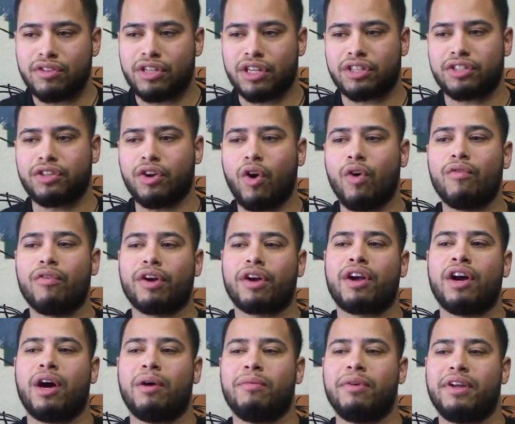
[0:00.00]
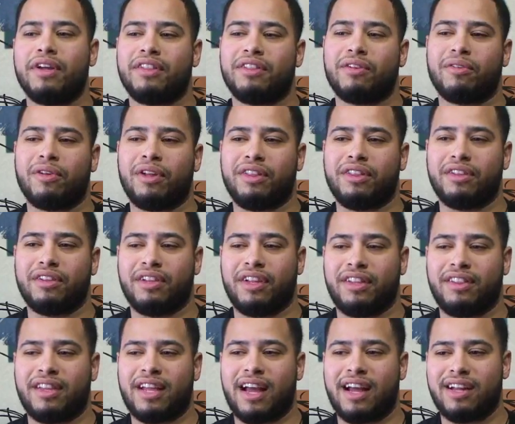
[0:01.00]
just to overcome it in, the, in,
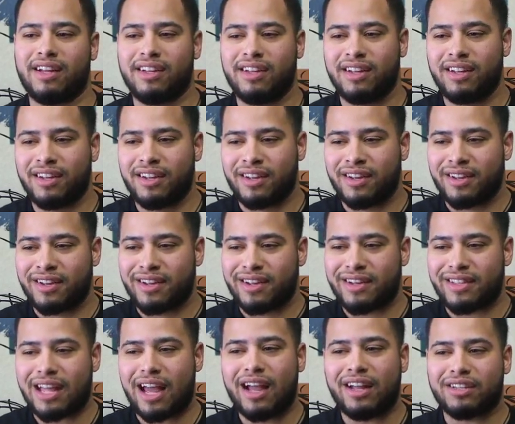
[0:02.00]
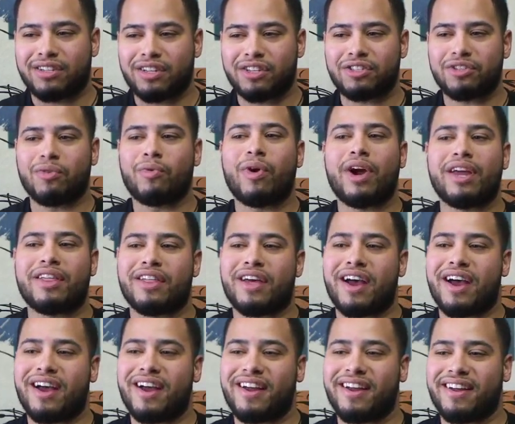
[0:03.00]
in that, in that in such a way
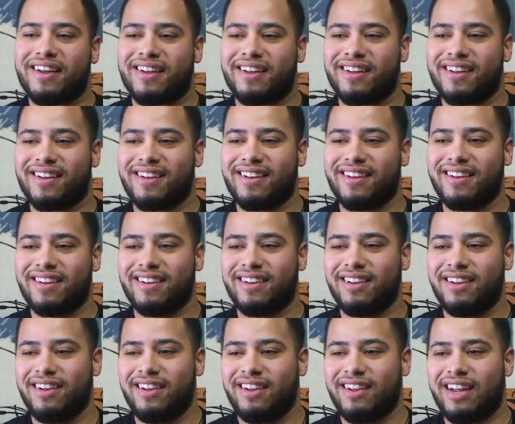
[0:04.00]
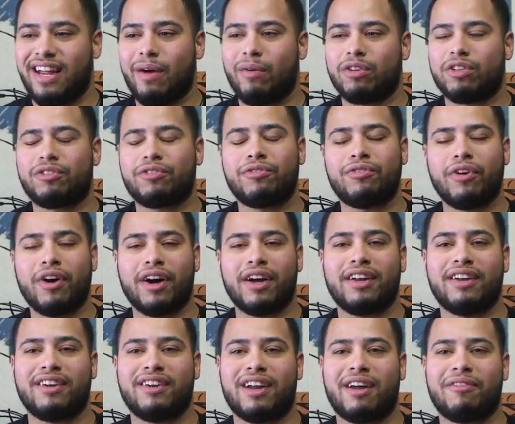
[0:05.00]
that it was
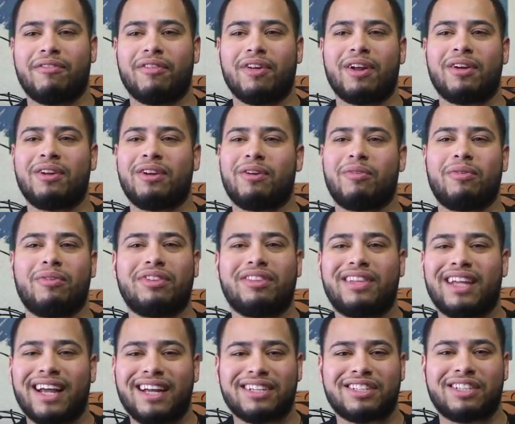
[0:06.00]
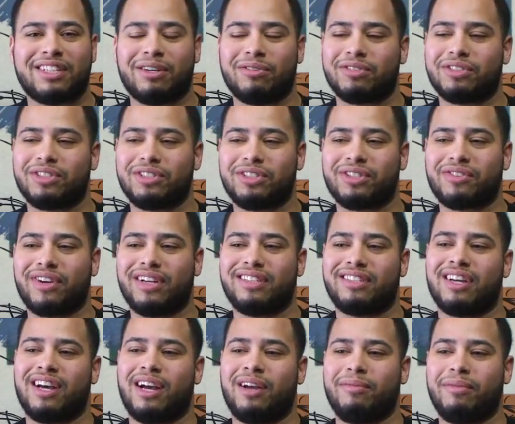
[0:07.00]
fun. I felt, you know, we are dancing. It was such a great
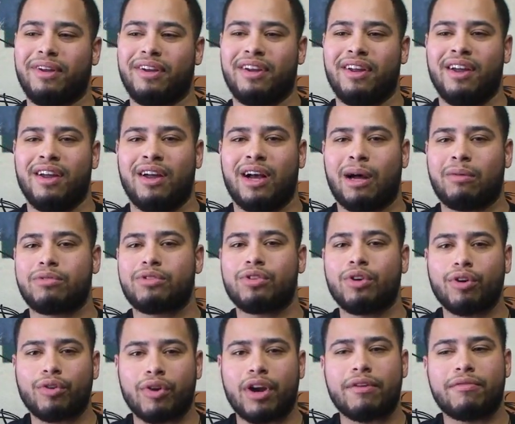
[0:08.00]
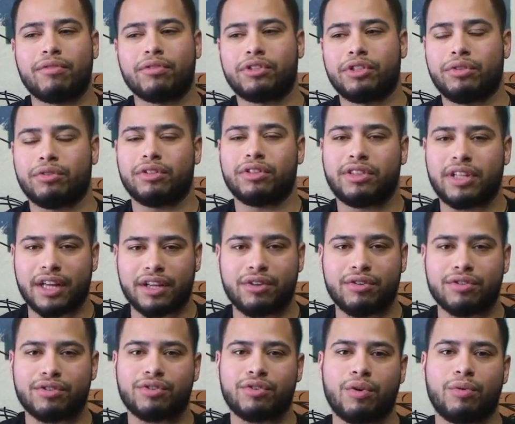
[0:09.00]
time, and I'm so grateful to you, and thank you
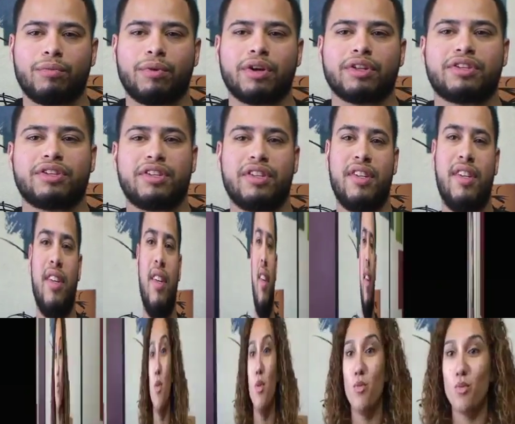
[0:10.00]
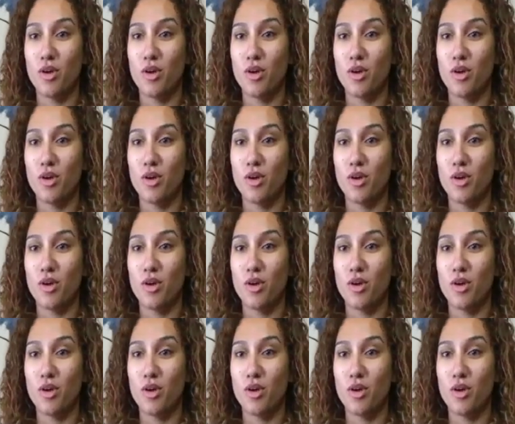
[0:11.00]
so much. Uh, we